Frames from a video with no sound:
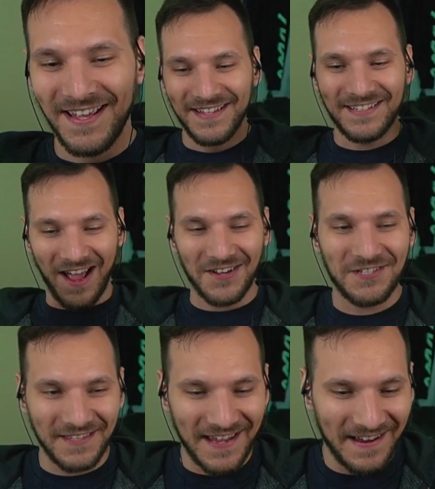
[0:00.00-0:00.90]

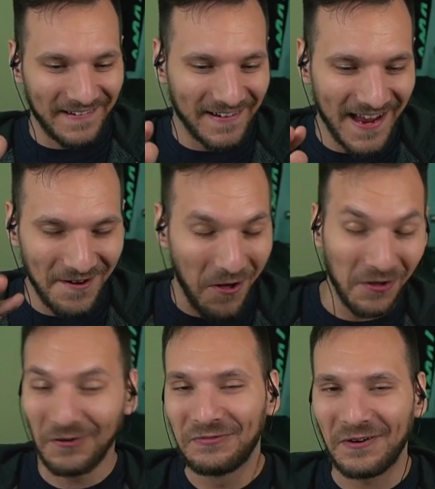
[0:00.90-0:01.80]
Sasha there and all
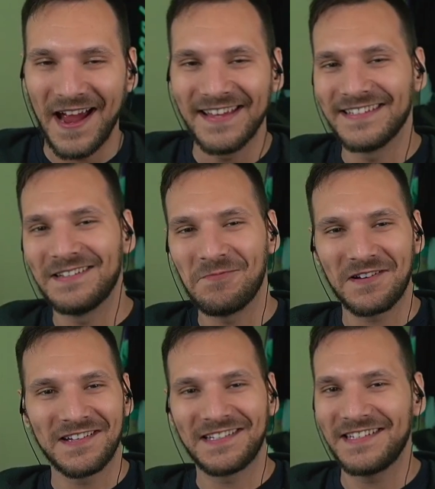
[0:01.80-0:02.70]
her friends, and we're
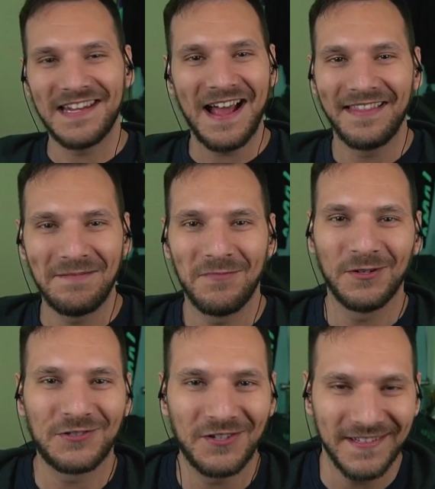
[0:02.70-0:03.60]
gonna see how they
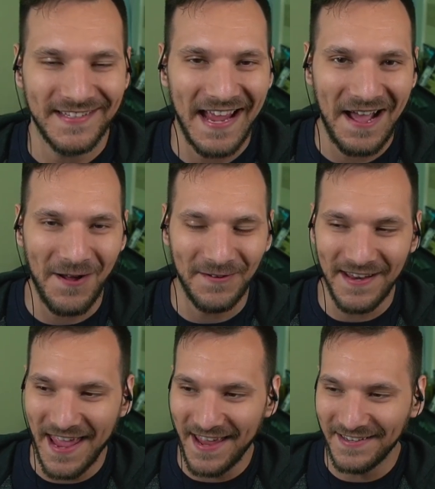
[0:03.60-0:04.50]
march on the town,
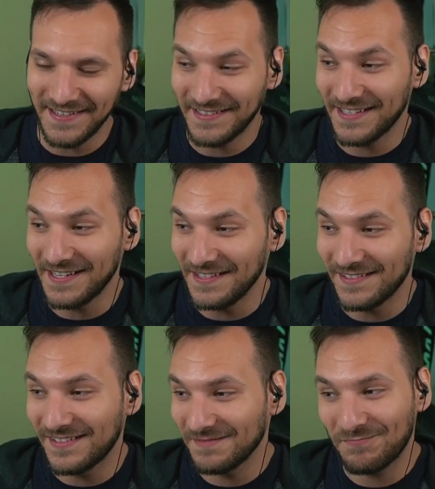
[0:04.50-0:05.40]
and it's gonna
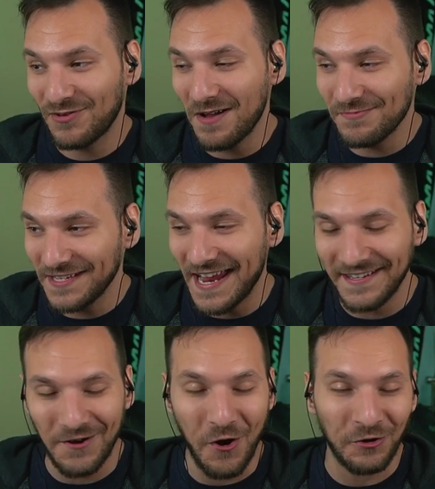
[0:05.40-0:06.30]
probably end
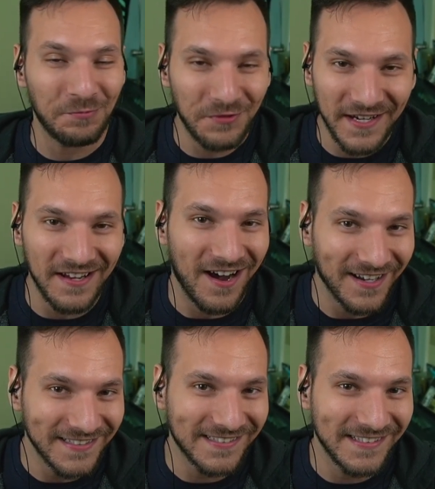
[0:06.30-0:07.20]
in heartbreak,
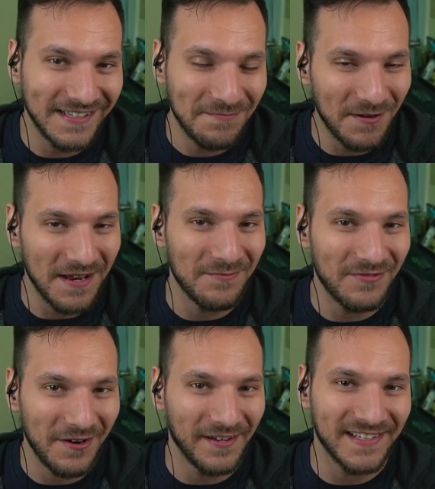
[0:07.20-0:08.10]
honestly, but I'm
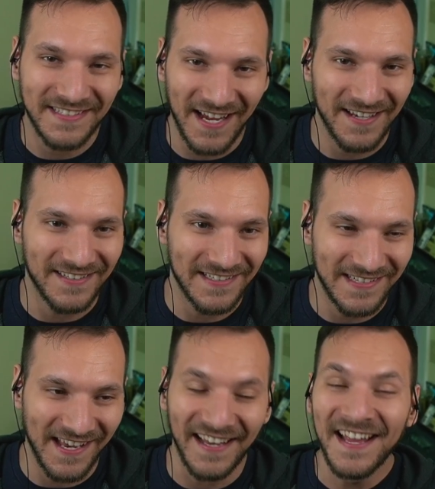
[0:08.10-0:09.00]
very excited to
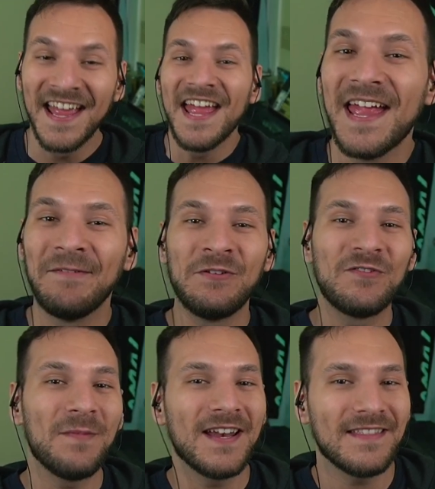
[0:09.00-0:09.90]
see. If
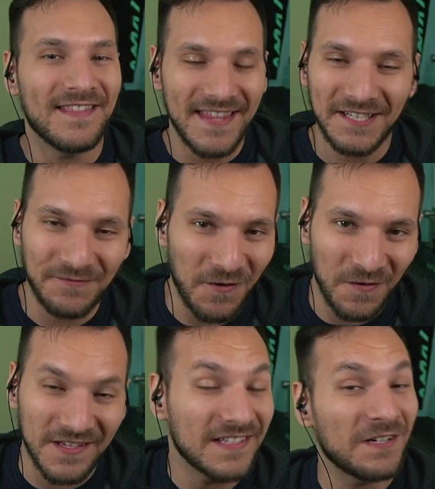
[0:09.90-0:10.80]
you've made it this far
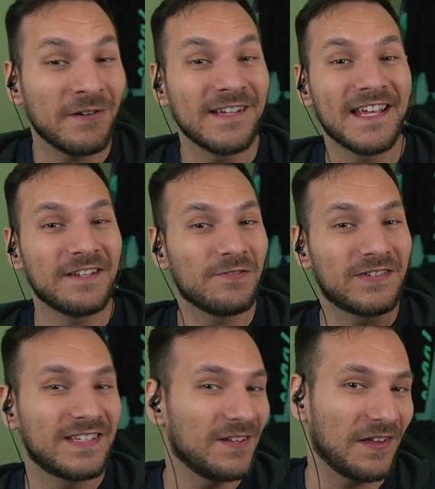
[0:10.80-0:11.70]
in the series and you've
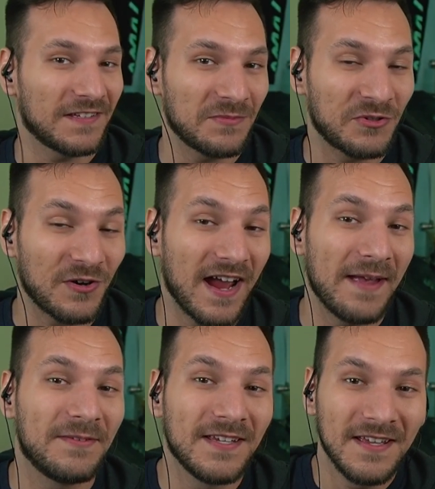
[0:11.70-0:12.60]
still not
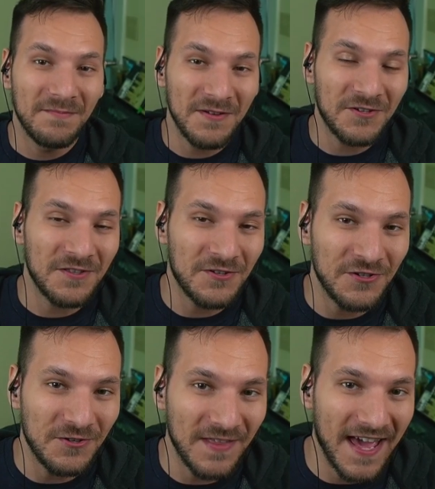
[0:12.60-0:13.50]
subscribed, make sure that you
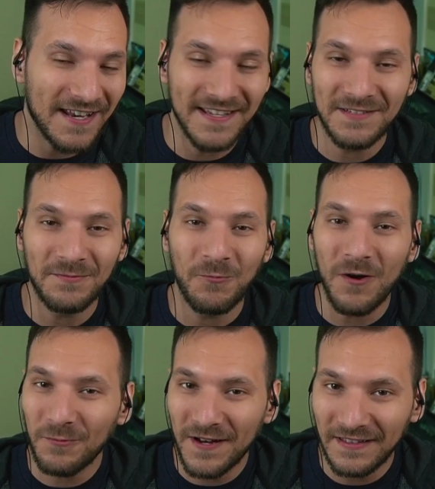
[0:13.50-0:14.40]
do that. It's
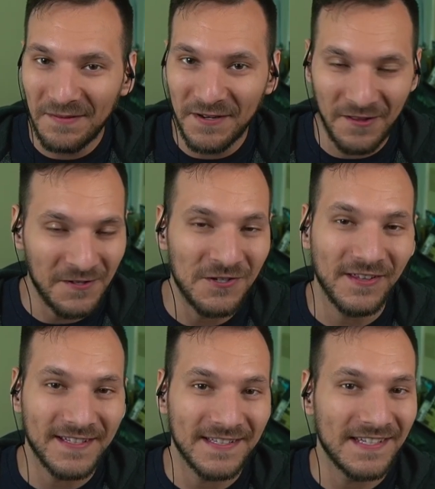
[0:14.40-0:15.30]
one way to let me know that you'd
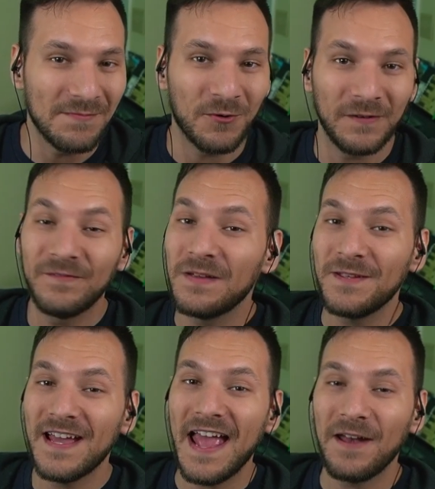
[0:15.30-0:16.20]
like to see more
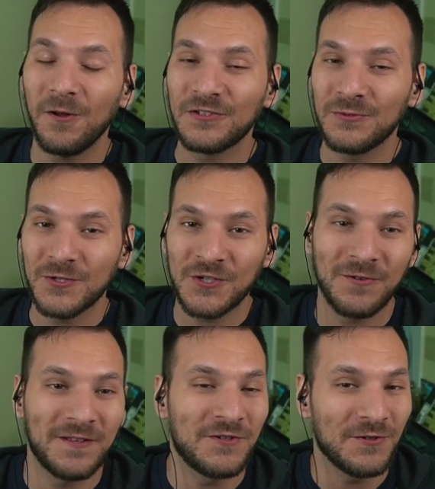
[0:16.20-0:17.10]
Amphibia and also
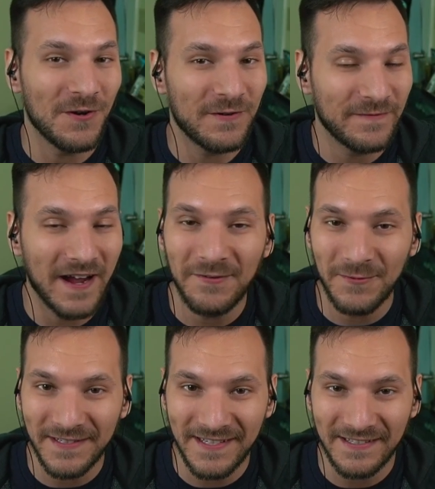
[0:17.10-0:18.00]
ensure that you're notified
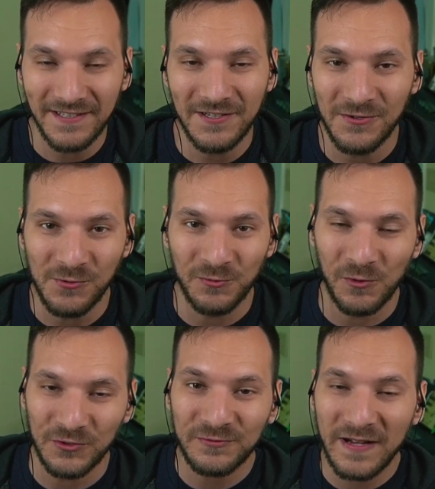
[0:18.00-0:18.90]
when season two
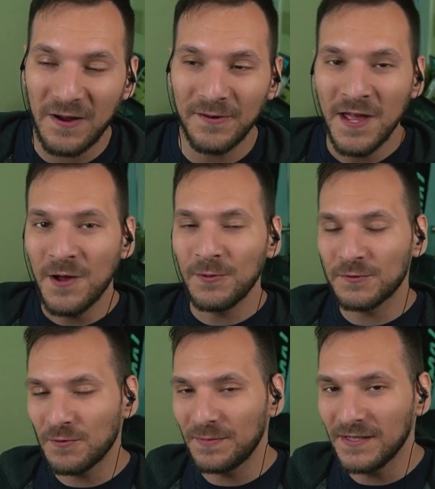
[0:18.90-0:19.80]
rolls around,
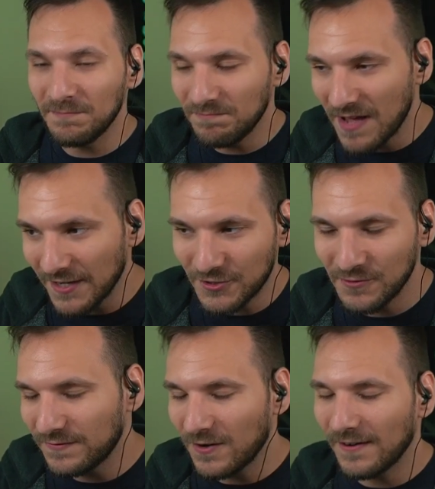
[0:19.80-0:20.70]
which will be not too
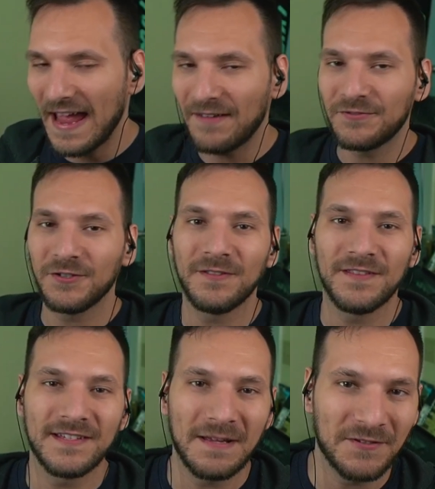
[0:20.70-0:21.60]
far after
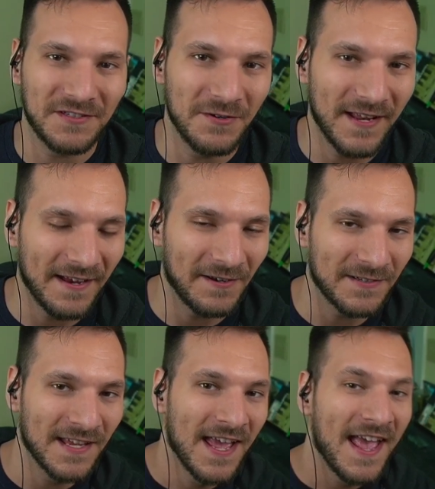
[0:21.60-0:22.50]
this episode airs.